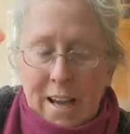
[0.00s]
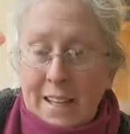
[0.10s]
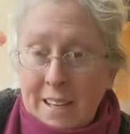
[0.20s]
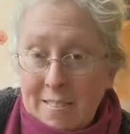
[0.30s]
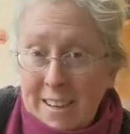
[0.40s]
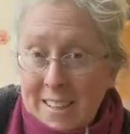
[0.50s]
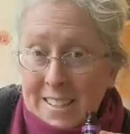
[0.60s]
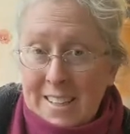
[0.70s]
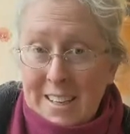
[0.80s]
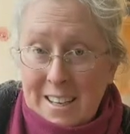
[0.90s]
I leave it
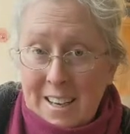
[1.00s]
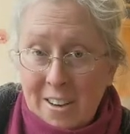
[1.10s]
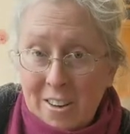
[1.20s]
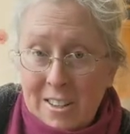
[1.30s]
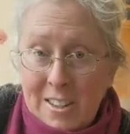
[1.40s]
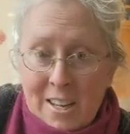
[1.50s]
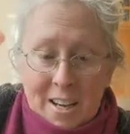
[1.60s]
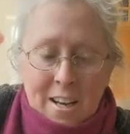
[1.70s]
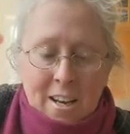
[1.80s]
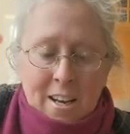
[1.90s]
because it adheres
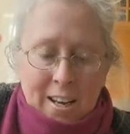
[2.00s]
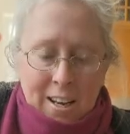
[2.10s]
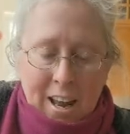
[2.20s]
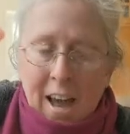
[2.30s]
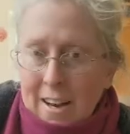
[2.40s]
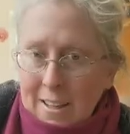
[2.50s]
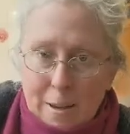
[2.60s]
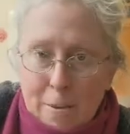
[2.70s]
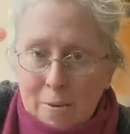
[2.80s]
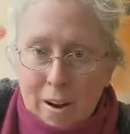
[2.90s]
and I can add a
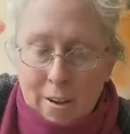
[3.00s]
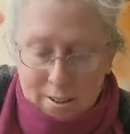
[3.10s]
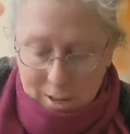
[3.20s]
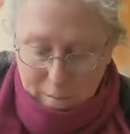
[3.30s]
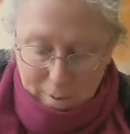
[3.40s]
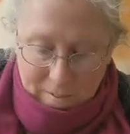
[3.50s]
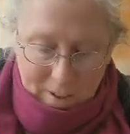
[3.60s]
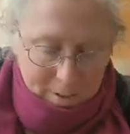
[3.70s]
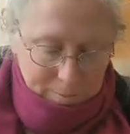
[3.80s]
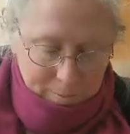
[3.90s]
label right on top
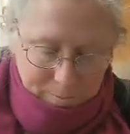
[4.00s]
of it.